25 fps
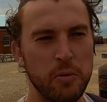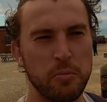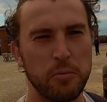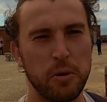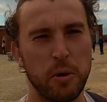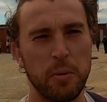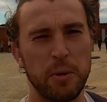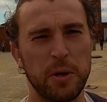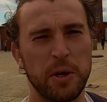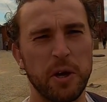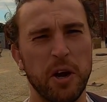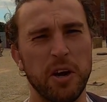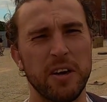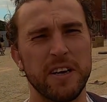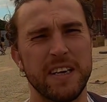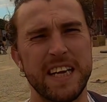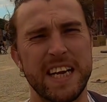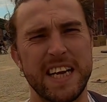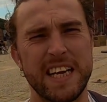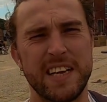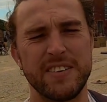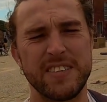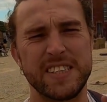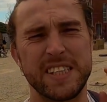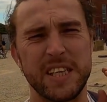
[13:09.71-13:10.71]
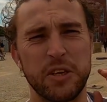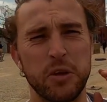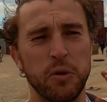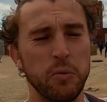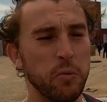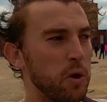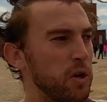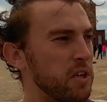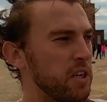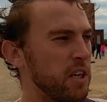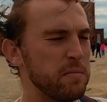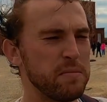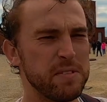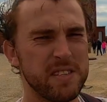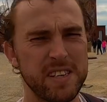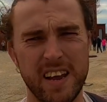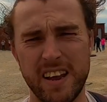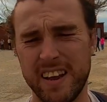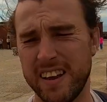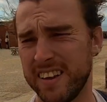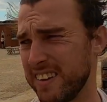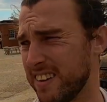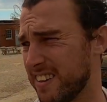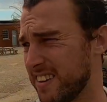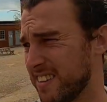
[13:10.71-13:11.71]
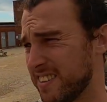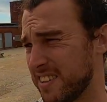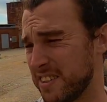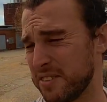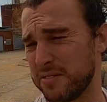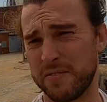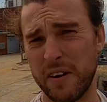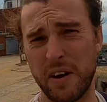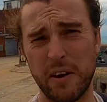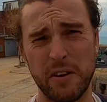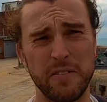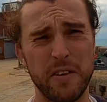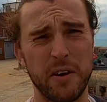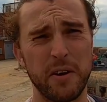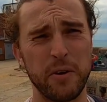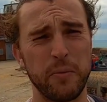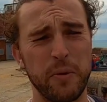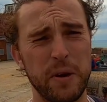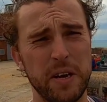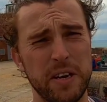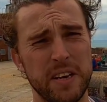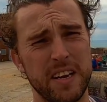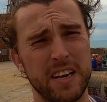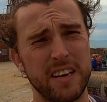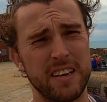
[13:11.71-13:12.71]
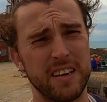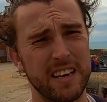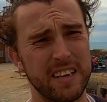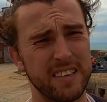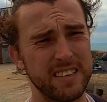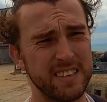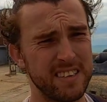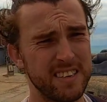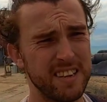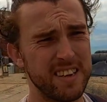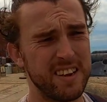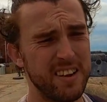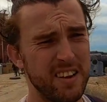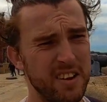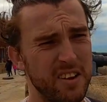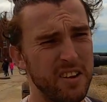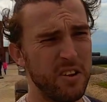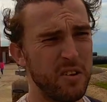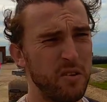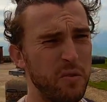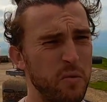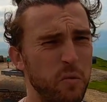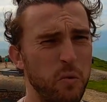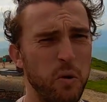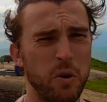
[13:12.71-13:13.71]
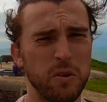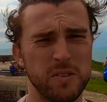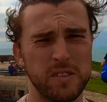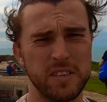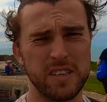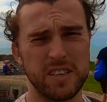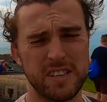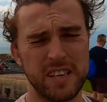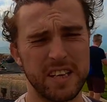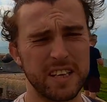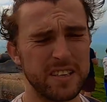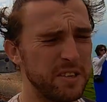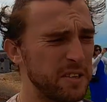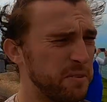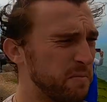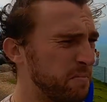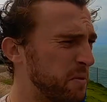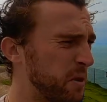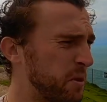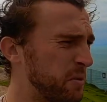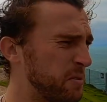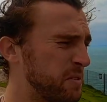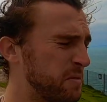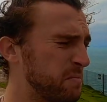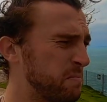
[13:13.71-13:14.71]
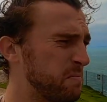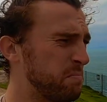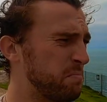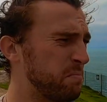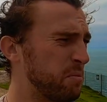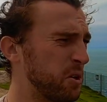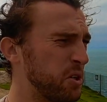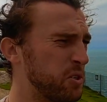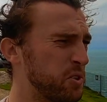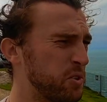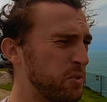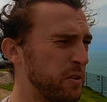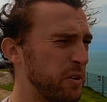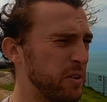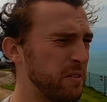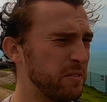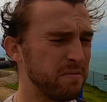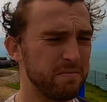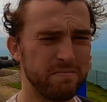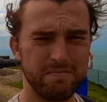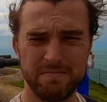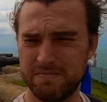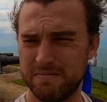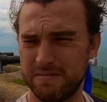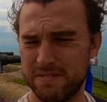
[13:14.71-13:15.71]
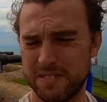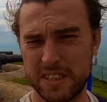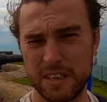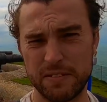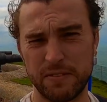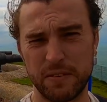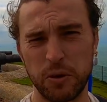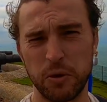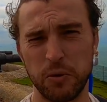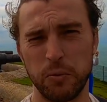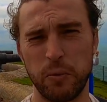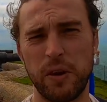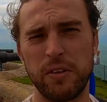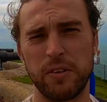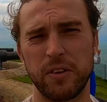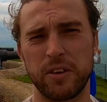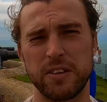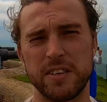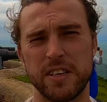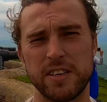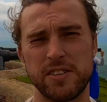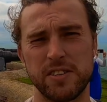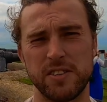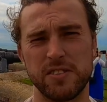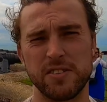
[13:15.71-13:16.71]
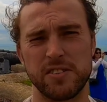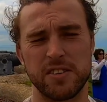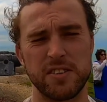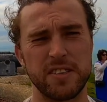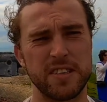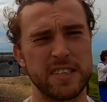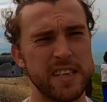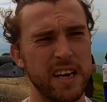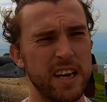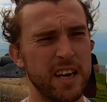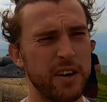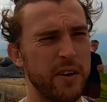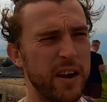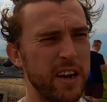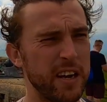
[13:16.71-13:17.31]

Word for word: Probably can't hear a single word I'm saying, because it's very, very windy. Whereas it's really, really difficult weather conditions in the entire